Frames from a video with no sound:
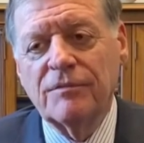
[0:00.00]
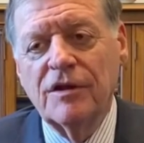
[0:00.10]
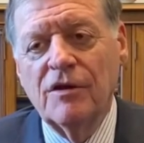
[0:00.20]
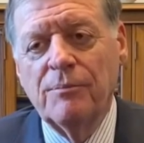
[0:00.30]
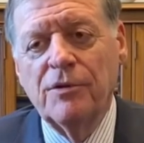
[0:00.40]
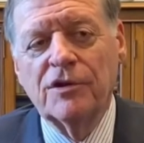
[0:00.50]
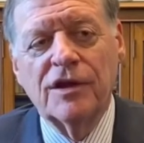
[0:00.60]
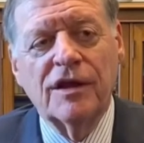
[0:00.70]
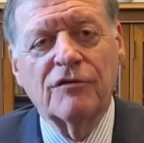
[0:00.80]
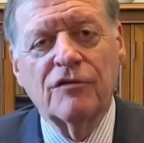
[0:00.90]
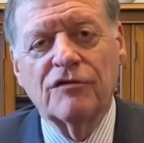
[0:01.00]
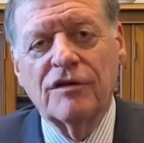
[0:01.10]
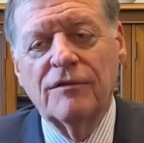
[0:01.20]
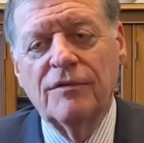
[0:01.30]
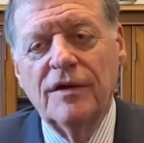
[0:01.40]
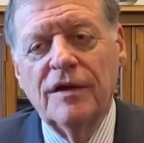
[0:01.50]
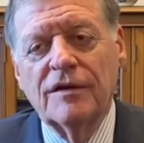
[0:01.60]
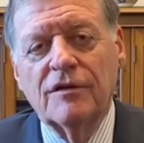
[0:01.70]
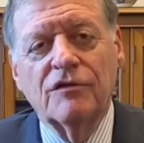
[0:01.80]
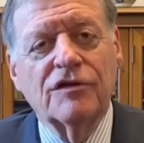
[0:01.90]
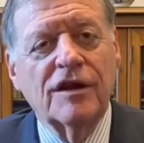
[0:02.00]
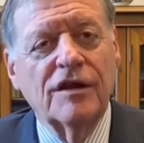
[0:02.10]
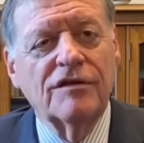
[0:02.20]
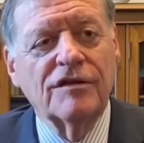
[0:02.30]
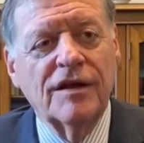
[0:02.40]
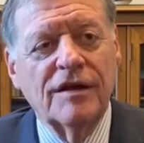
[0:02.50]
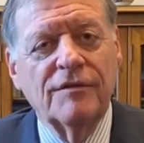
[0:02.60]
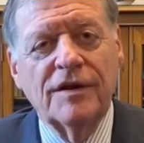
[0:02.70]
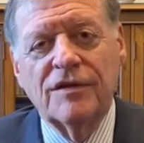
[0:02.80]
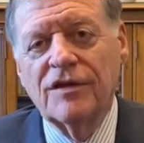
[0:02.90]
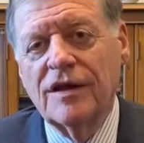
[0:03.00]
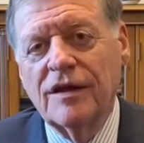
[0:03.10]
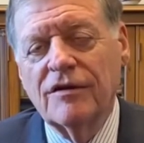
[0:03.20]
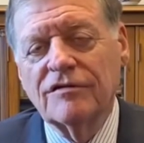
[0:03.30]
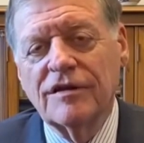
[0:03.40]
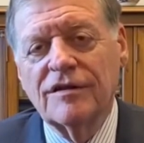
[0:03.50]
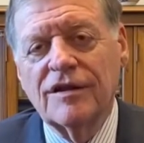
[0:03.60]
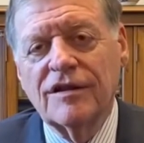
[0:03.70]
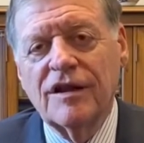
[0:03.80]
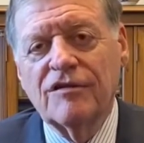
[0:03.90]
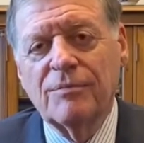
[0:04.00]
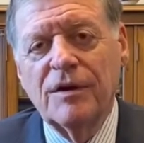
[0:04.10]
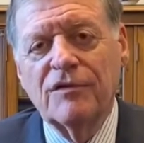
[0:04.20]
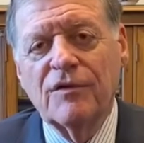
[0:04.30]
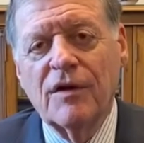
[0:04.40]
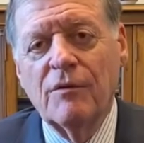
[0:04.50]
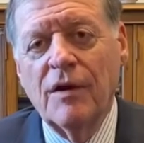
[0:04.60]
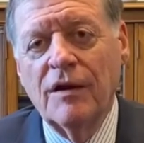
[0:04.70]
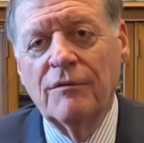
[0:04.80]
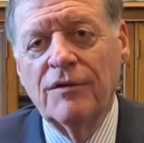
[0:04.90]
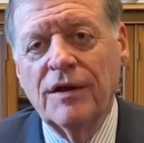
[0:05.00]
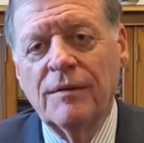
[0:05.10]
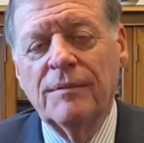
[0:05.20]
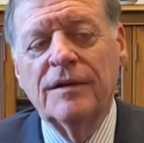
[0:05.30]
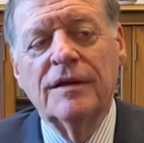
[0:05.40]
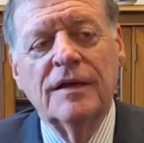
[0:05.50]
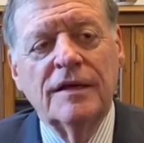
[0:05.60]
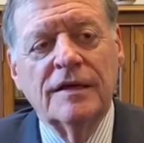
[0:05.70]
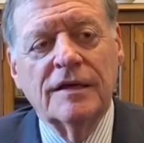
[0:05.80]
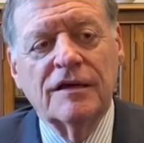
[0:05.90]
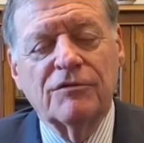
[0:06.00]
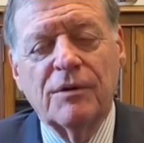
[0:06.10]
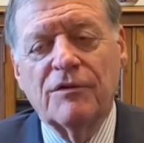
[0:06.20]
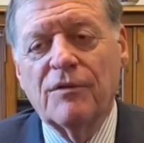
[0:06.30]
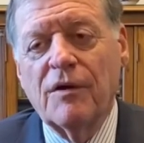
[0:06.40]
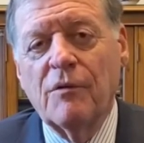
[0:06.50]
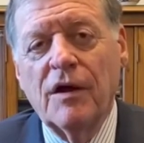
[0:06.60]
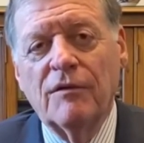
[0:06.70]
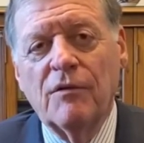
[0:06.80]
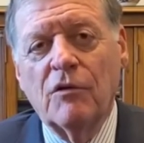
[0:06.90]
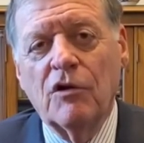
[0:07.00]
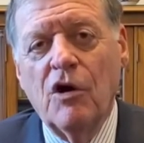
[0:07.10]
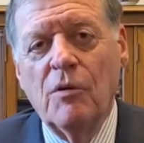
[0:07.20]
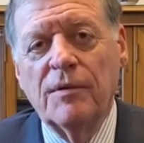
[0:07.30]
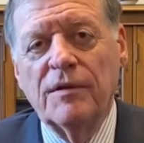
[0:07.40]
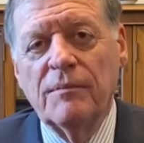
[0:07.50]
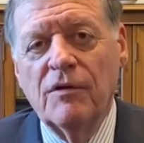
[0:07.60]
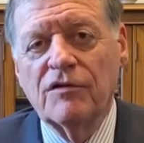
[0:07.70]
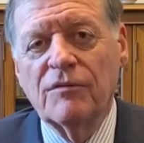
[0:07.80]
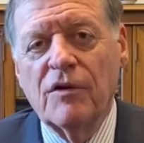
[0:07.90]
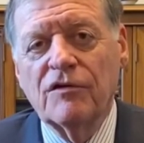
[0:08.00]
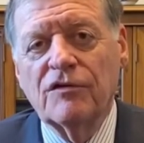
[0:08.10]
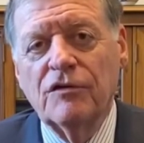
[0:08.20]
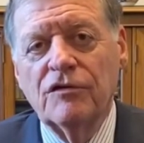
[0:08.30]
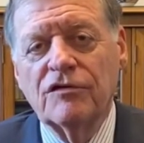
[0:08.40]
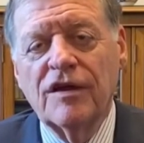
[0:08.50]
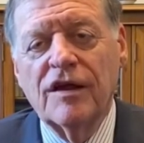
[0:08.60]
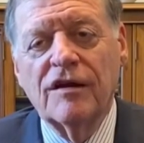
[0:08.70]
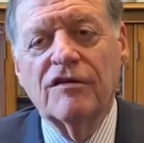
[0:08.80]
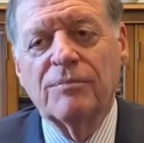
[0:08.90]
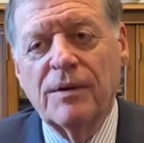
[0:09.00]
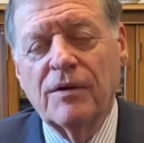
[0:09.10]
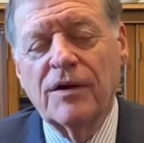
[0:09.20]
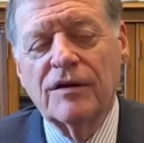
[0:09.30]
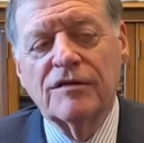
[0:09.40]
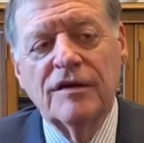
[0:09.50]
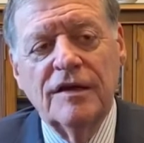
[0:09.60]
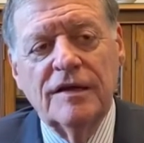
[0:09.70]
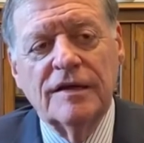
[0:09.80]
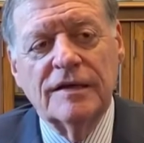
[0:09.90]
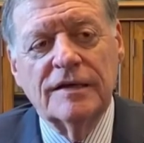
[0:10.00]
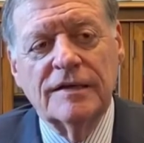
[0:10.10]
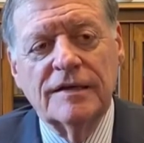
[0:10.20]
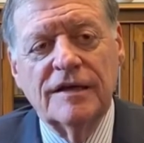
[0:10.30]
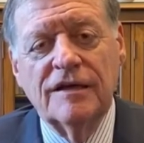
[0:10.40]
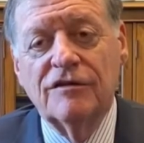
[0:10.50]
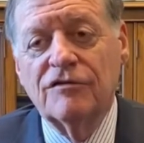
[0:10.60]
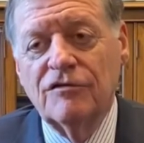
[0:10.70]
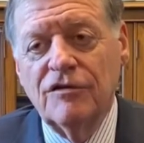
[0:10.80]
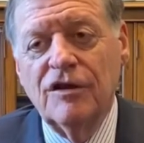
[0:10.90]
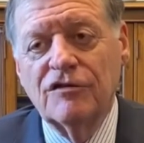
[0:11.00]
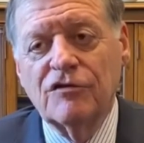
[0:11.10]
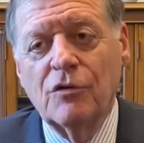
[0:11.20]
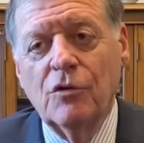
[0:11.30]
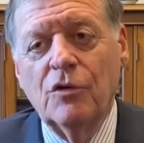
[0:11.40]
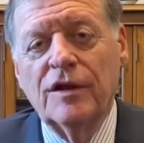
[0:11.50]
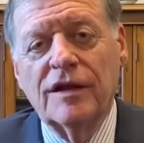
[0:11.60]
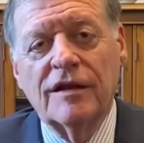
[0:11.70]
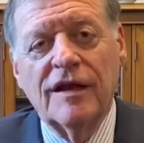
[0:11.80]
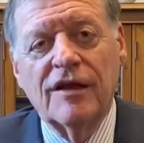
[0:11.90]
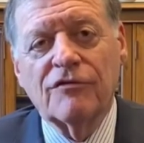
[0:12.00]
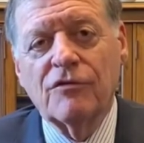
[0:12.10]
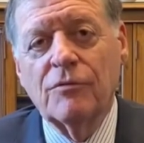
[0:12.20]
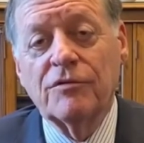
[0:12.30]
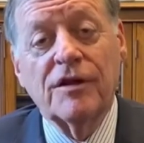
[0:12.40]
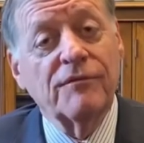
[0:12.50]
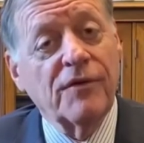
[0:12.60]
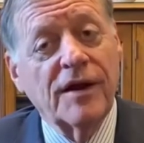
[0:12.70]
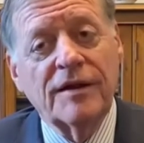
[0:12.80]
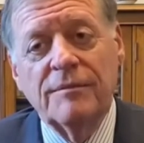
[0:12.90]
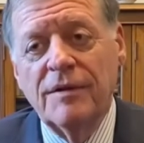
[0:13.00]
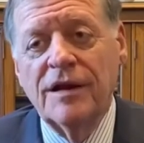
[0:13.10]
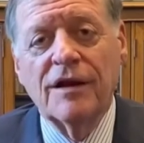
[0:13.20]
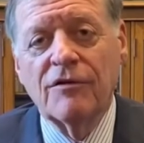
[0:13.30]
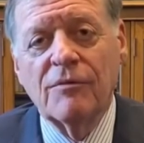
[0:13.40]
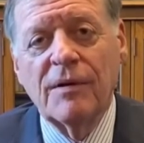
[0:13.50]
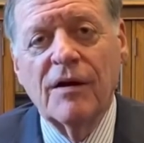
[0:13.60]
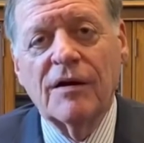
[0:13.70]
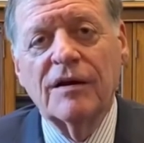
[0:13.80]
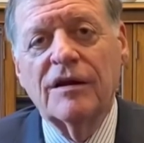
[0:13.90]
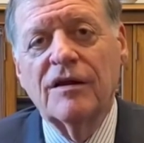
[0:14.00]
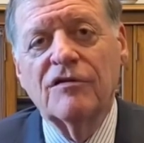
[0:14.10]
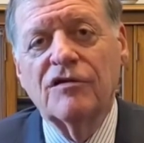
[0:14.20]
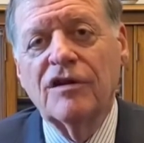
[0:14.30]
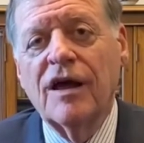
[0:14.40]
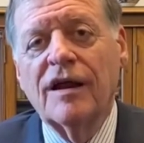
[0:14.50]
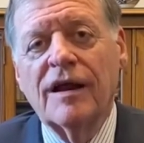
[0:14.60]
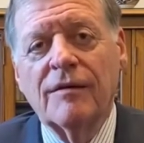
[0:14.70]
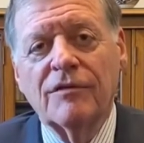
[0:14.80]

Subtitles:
put the interests of those kids ahead of anything else. I think that speaks very well of them, and speaks very well of Oklahoma, that most of our students had an experience in school, in classrooms, that frankly many other American kids did not have this